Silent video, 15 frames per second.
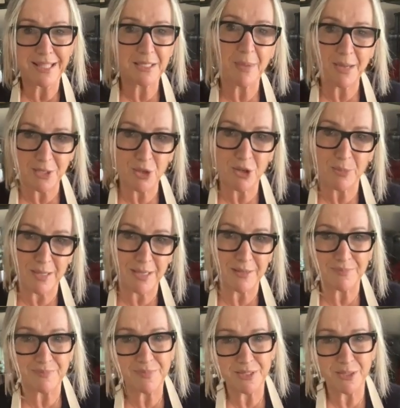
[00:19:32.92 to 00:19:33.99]
That's my
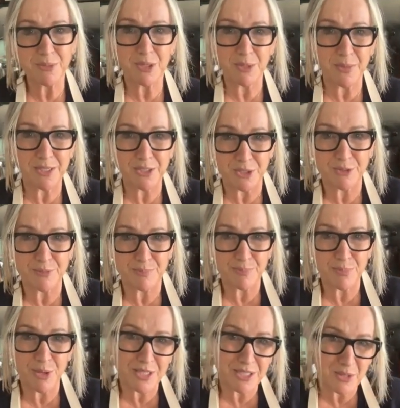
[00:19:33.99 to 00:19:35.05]
doorbell. So what do?
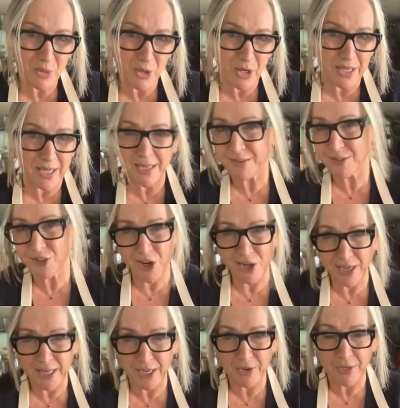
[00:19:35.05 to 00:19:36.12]
Boys are working,
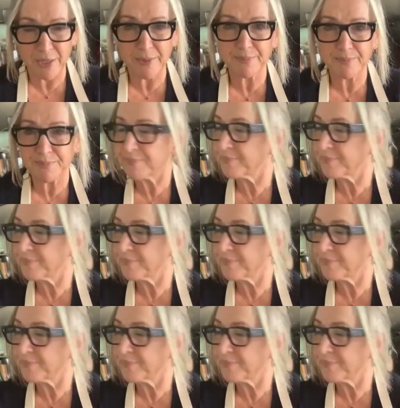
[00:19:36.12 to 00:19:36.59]
don't hear it.